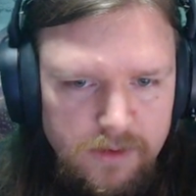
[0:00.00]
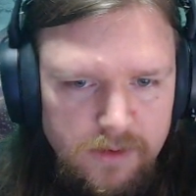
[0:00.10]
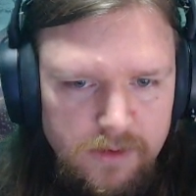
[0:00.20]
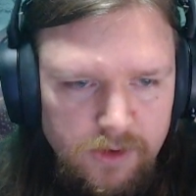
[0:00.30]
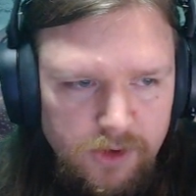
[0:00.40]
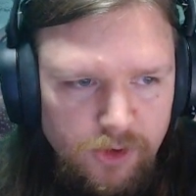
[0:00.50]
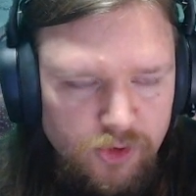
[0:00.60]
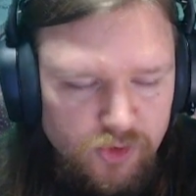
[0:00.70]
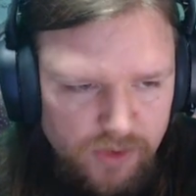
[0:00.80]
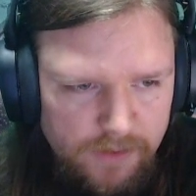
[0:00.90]

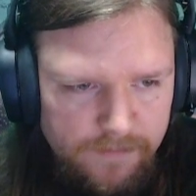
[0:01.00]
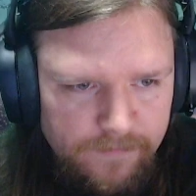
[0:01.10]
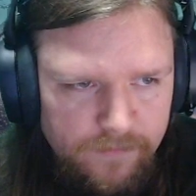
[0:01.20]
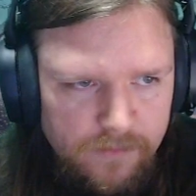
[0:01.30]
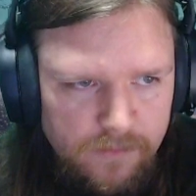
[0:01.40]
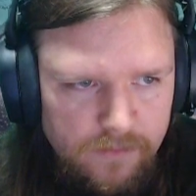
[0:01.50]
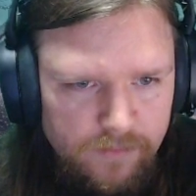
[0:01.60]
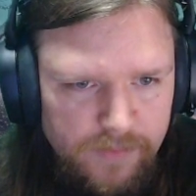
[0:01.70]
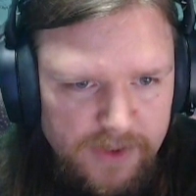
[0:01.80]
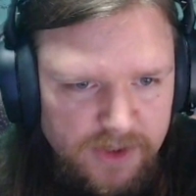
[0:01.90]
neutral,
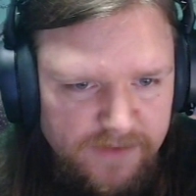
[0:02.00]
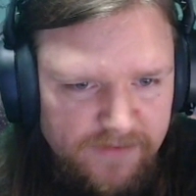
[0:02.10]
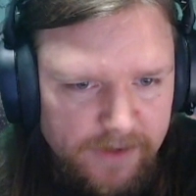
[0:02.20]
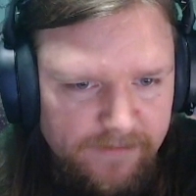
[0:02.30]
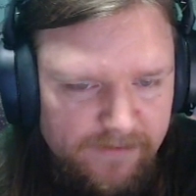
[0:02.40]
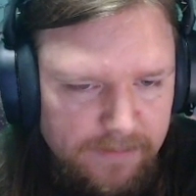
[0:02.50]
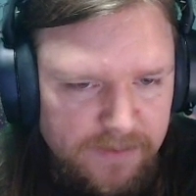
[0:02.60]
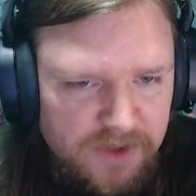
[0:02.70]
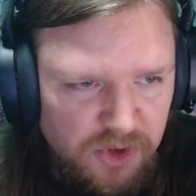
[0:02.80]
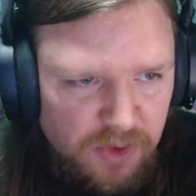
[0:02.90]
because if I flip
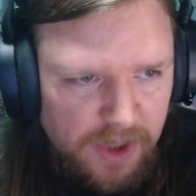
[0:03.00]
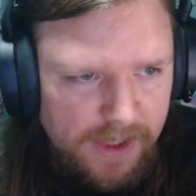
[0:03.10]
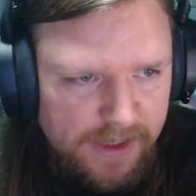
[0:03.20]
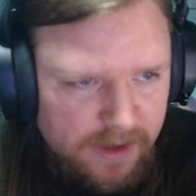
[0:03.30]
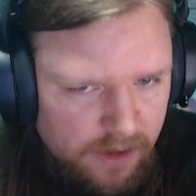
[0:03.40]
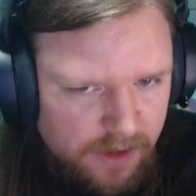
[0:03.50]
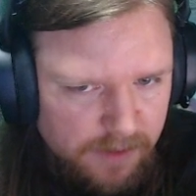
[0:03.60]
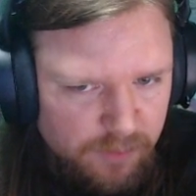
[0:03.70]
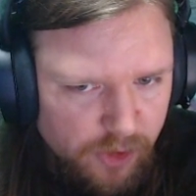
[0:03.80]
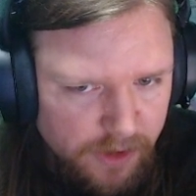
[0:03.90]
too early, then I
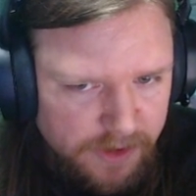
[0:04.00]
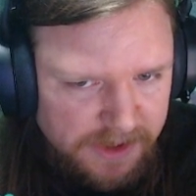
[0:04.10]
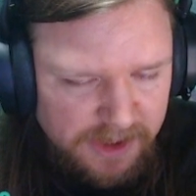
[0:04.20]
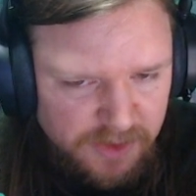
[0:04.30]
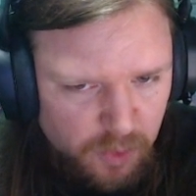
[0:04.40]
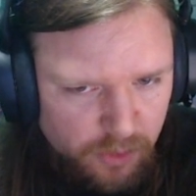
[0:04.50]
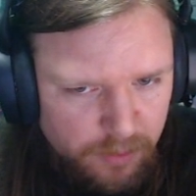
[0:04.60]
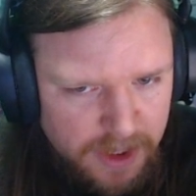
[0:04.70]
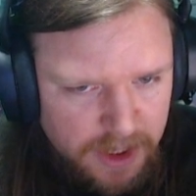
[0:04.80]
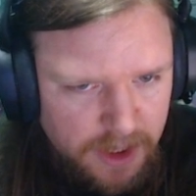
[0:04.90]
think Britain declares war on
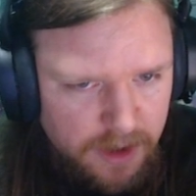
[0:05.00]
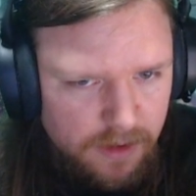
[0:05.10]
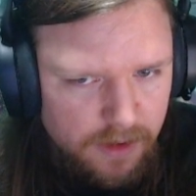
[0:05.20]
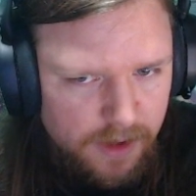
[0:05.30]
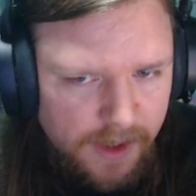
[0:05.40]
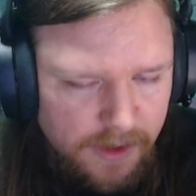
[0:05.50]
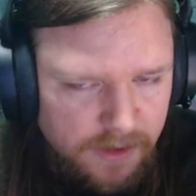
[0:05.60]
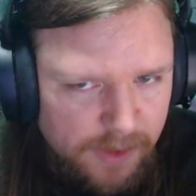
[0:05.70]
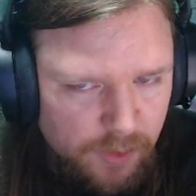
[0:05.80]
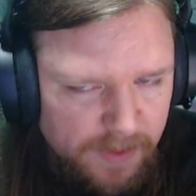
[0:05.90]
me, and
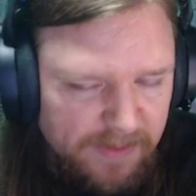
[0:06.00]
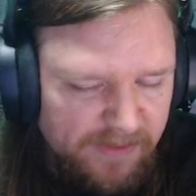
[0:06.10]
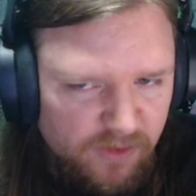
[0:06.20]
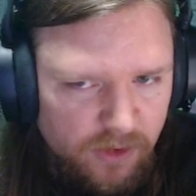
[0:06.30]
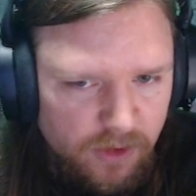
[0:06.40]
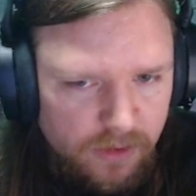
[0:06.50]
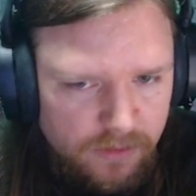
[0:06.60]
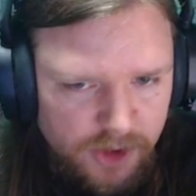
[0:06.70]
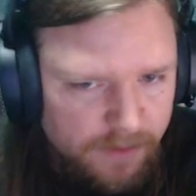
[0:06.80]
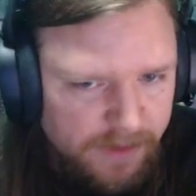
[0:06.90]
that would be before
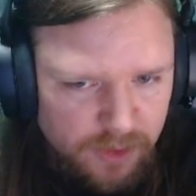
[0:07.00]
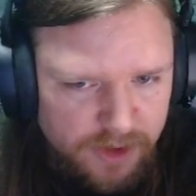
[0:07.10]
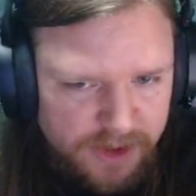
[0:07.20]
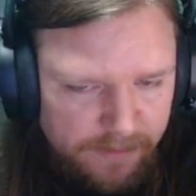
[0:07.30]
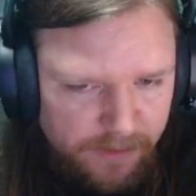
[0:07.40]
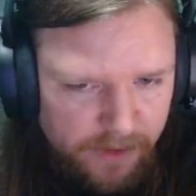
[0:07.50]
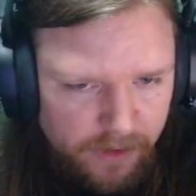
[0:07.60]
Germany would step in.